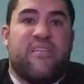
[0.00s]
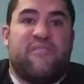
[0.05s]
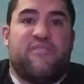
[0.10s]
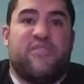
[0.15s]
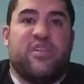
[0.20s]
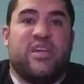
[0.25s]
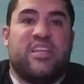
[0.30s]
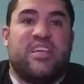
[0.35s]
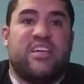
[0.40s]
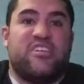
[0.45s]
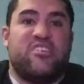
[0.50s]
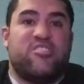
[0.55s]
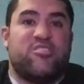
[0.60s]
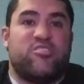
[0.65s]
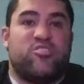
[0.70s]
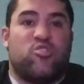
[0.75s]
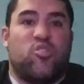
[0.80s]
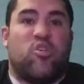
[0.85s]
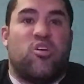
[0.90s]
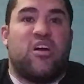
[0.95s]
Feeding your
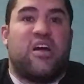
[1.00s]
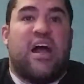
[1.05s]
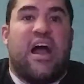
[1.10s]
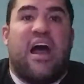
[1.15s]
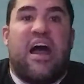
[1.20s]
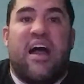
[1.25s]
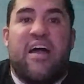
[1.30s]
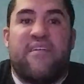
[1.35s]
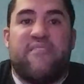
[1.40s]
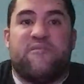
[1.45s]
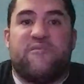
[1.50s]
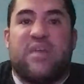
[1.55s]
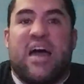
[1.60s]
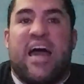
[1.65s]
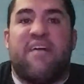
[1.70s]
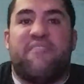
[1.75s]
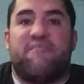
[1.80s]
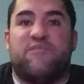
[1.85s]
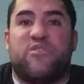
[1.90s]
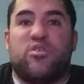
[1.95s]
dog high
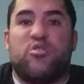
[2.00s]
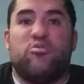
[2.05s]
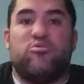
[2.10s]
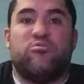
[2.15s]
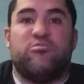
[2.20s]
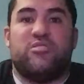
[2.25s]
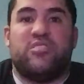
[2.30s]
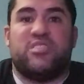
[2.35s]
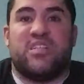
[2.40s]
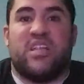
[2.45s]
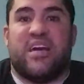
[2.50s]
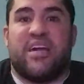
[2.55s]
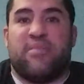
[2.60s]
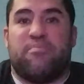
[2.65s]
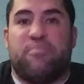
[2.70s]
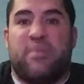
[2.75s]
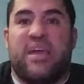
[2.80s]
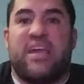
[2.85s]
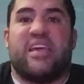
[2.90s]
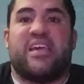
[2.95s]
fat foods
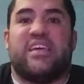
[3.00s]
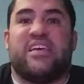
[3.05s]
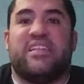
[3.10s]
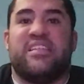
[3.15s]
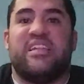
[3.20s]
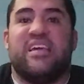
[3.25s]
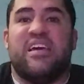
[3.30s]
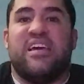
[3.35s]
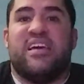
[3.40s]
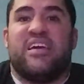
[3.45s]
like bacon